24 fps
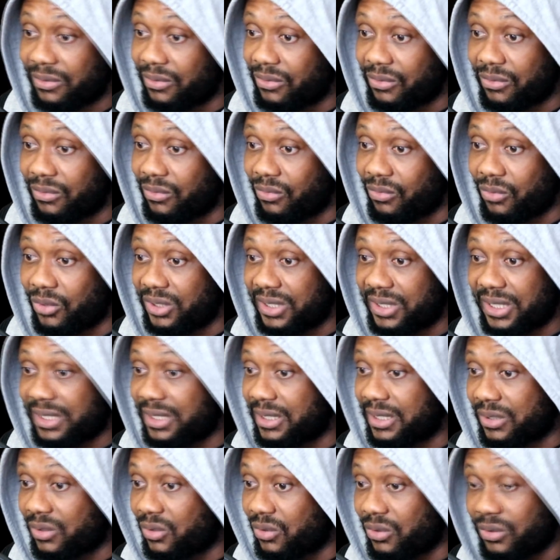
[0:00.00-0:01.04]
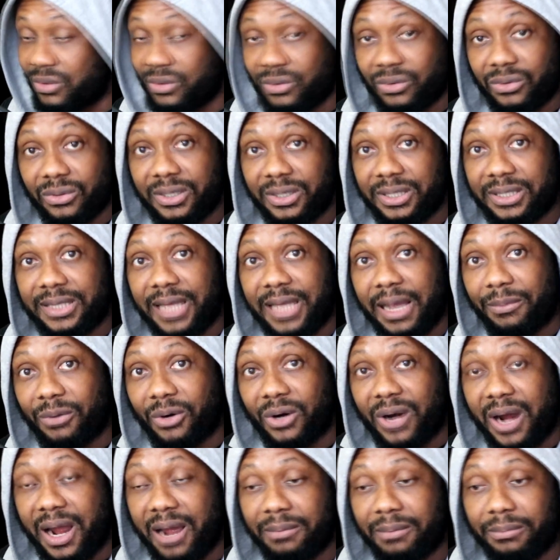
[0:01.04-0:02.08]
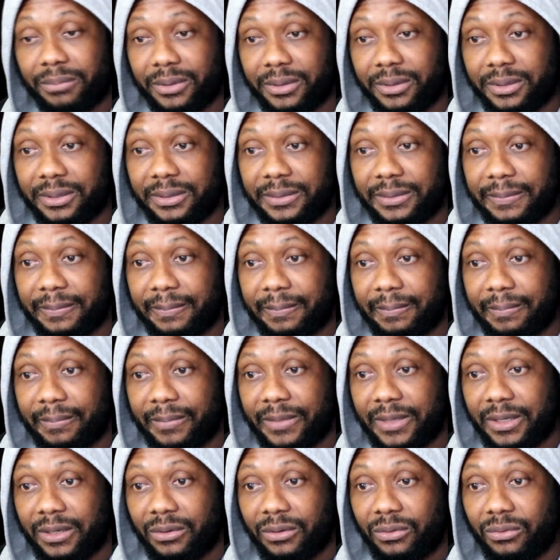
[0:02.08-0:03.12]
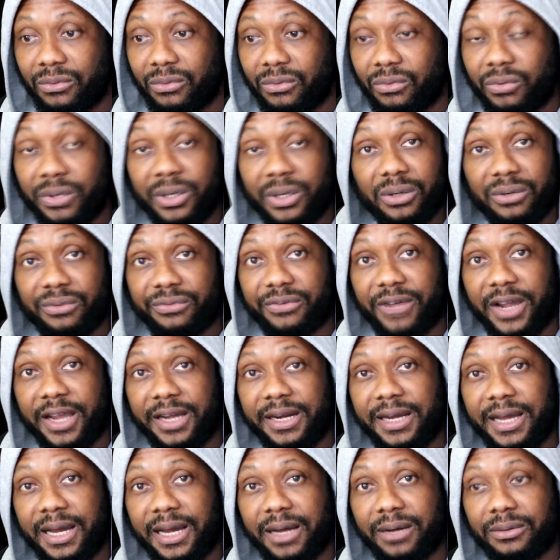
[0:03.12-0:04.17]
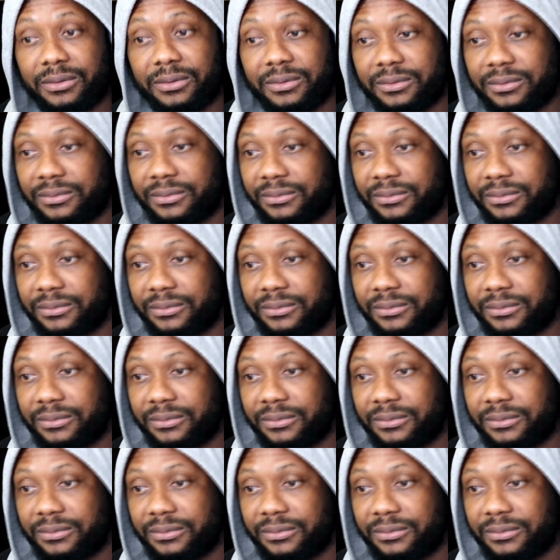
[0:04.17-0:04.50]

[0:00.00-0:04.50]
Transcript: what Deji is gonna do this time around, but we're gonna find out.